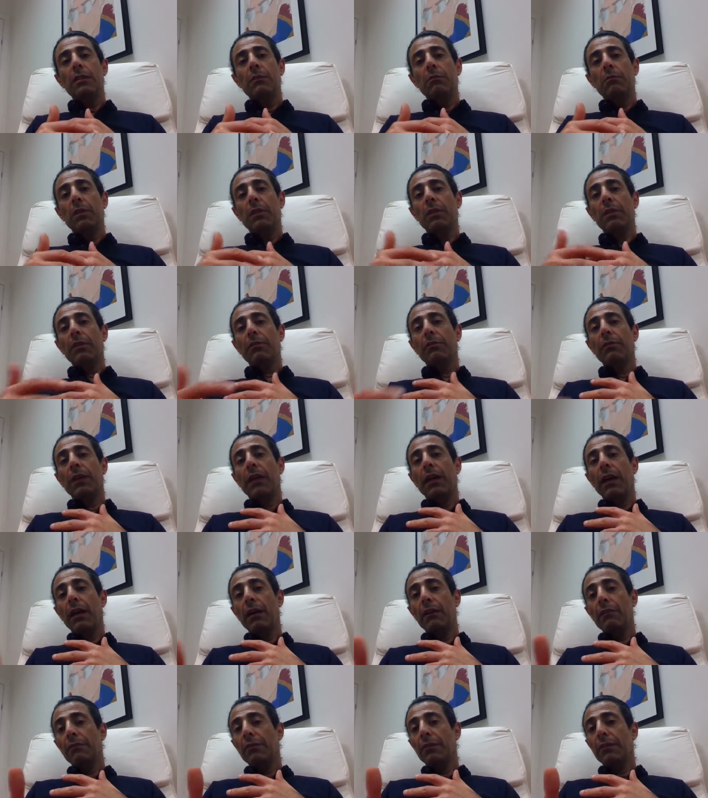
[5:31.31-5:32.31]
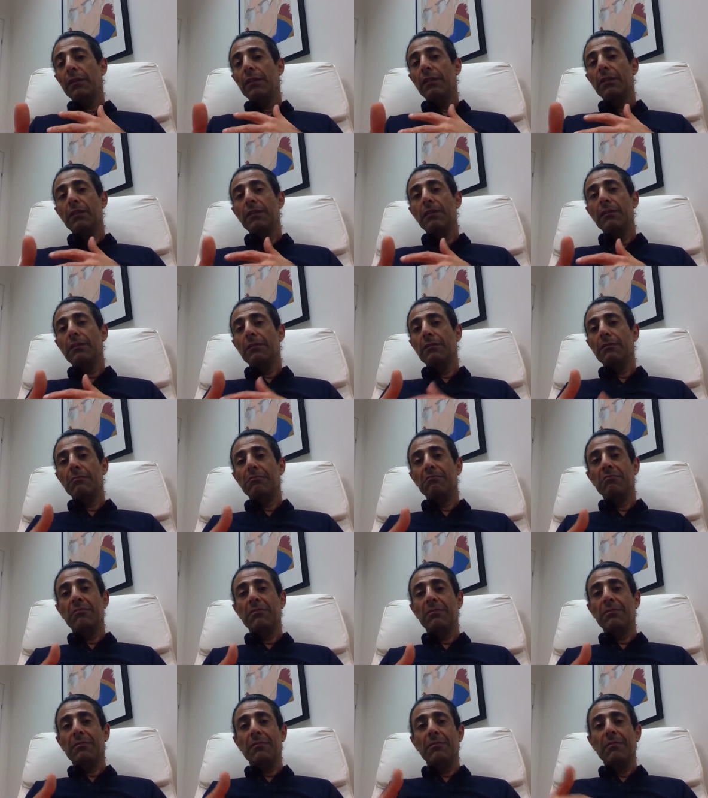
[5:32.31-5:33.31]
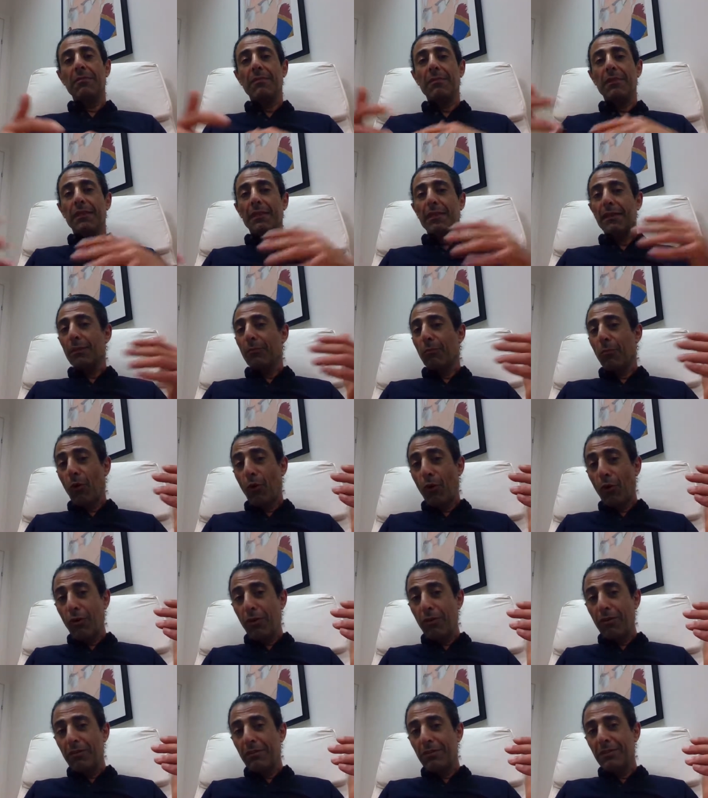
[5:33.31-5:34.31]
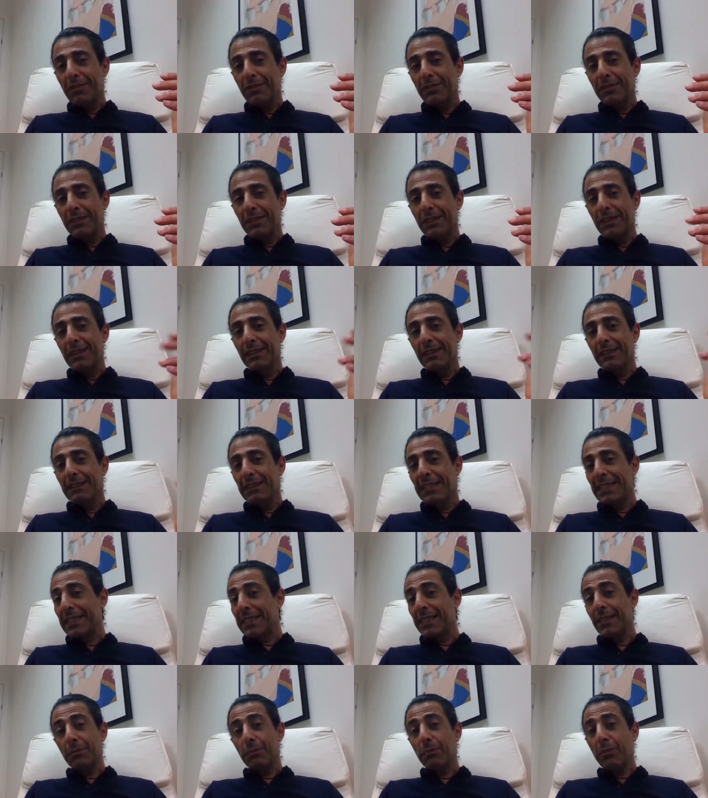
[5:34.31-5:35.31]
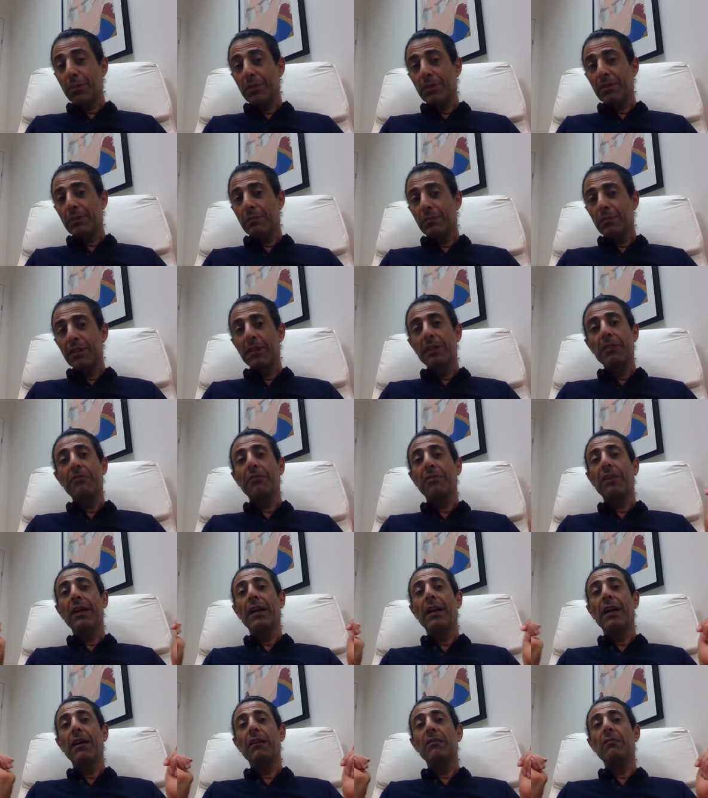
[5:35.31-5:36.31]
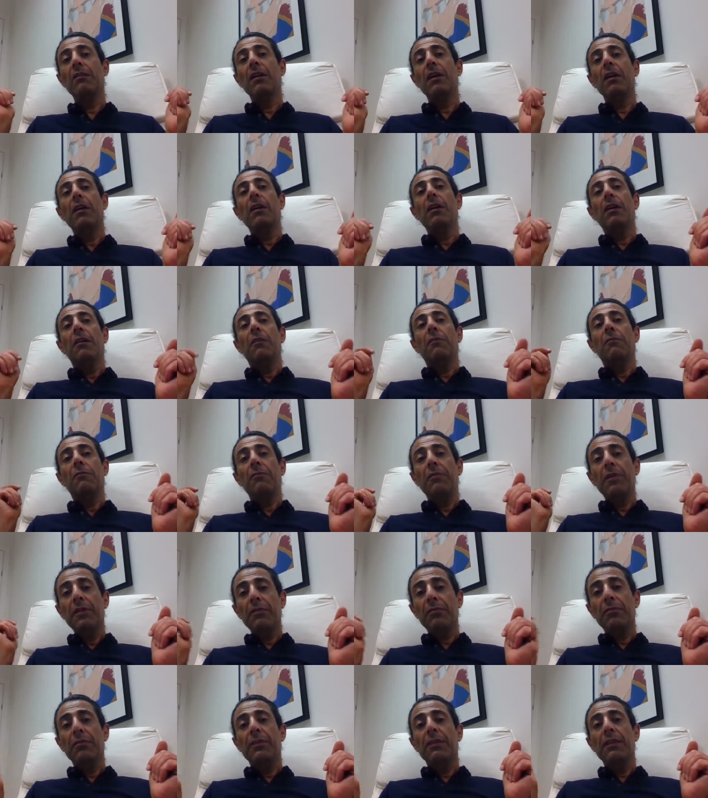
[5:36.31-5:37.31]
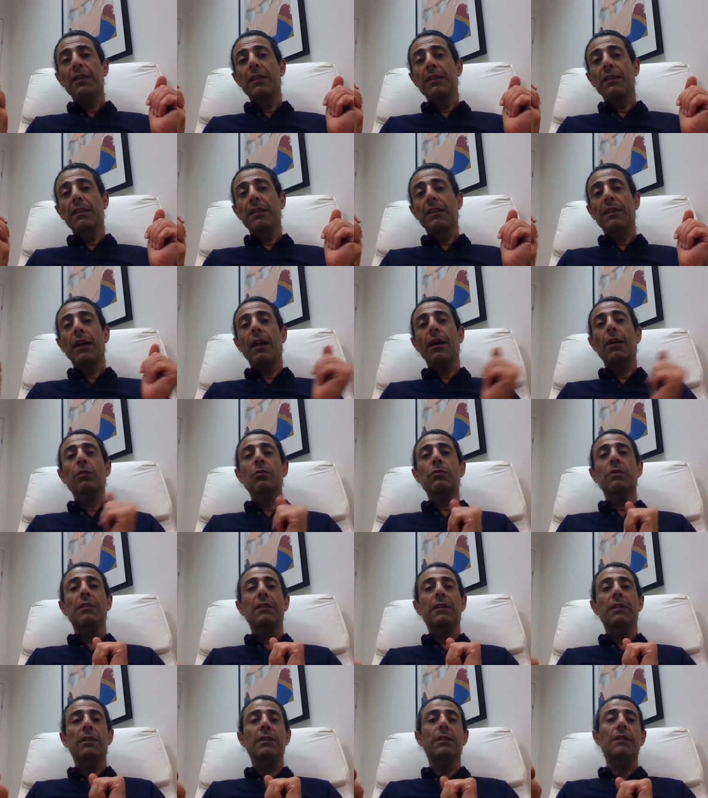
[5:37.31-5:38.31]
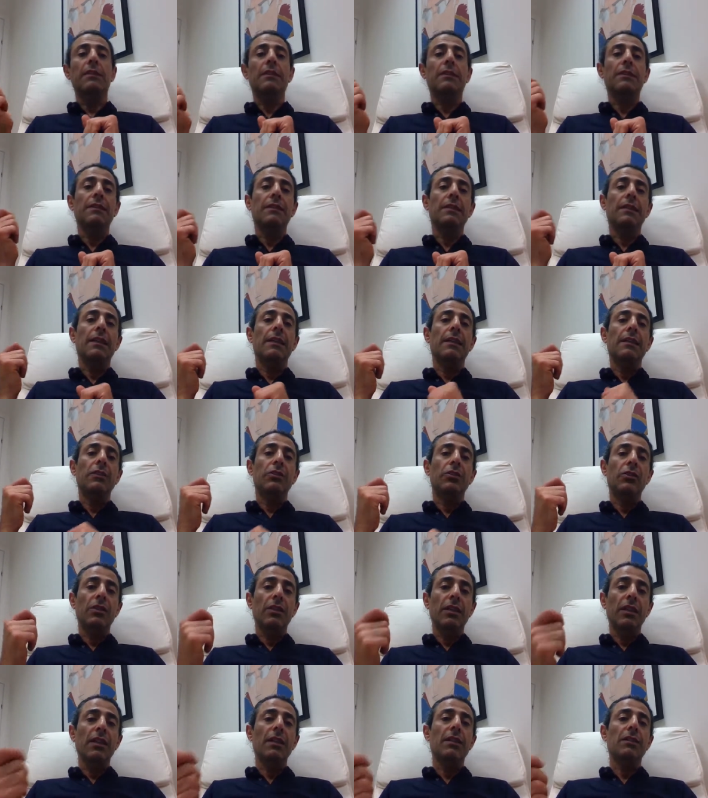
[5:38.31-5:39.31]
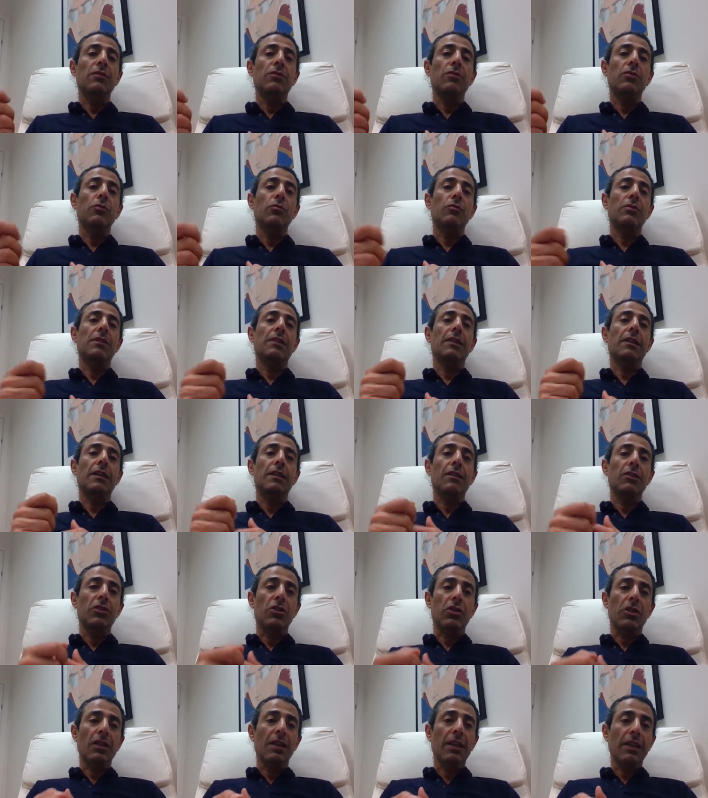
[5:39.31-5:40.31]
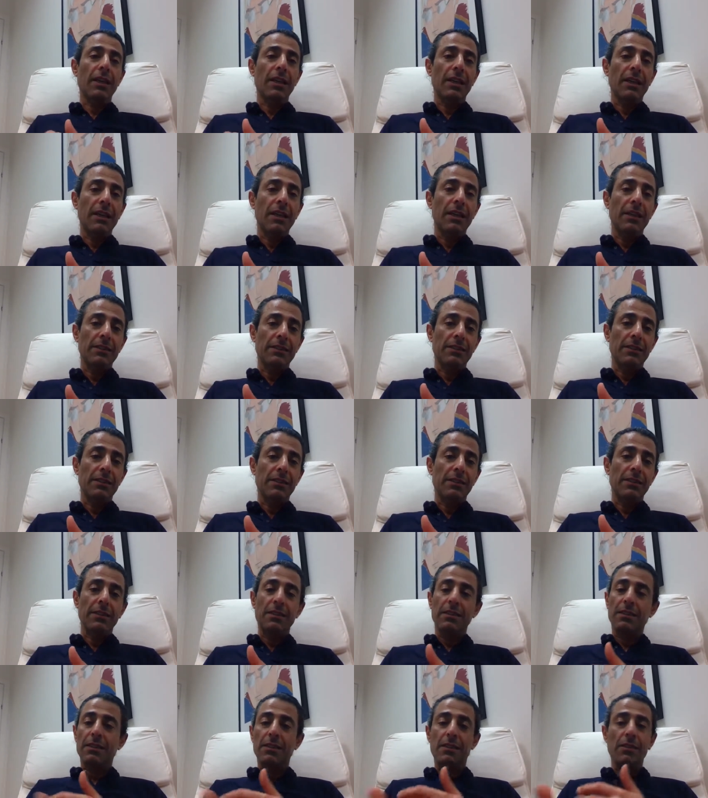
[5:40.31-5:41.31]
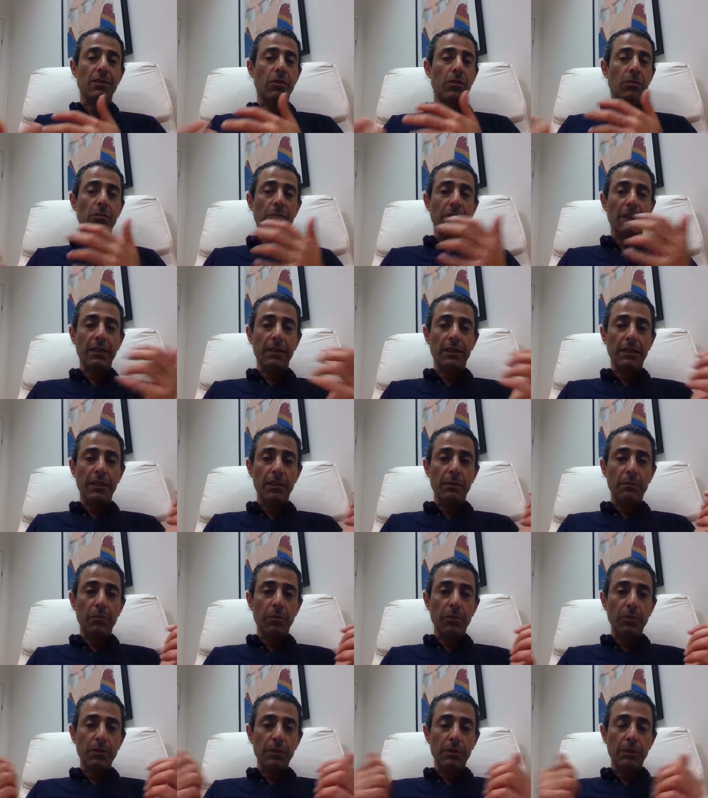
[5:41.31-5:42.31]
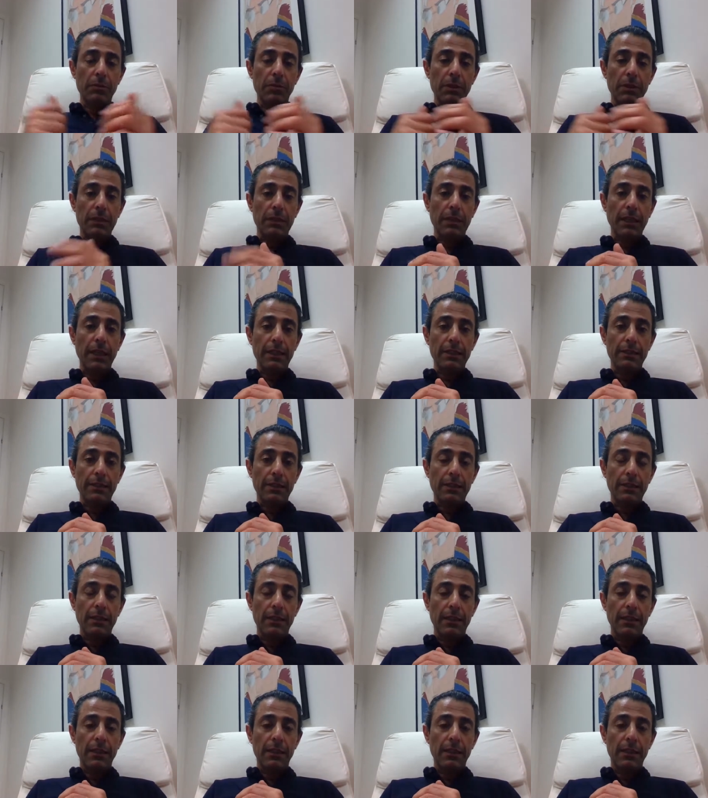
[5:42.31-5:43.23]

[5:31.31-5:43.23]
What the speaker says: But if I have more, then it's impossible. If I have 15,000 engineers using engineering licenses, it's completely impossible task.